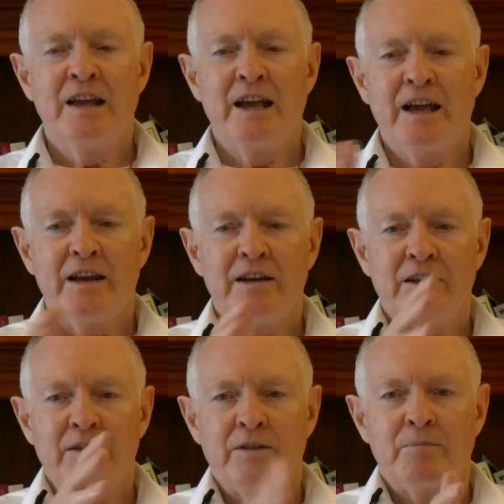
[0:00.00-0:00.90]
And
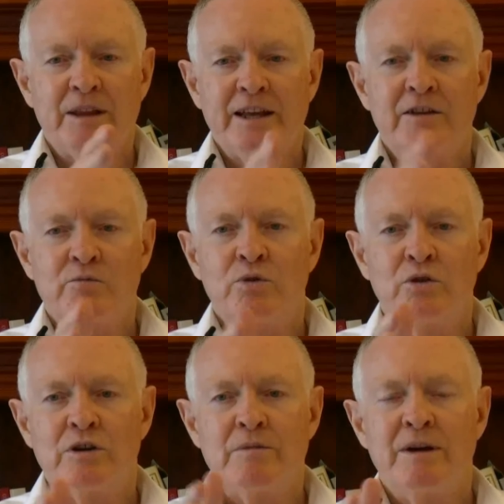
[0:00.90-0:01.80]
the planet
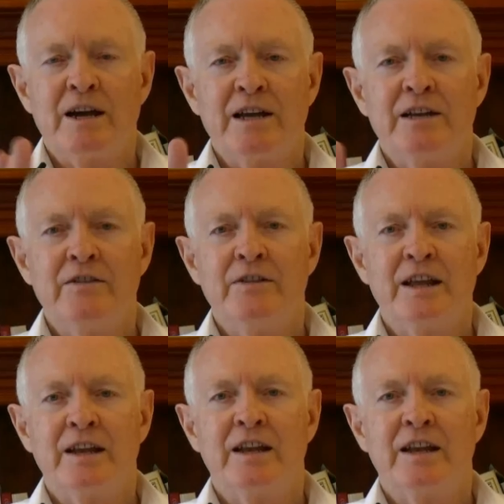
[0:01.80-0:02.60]
will remain in that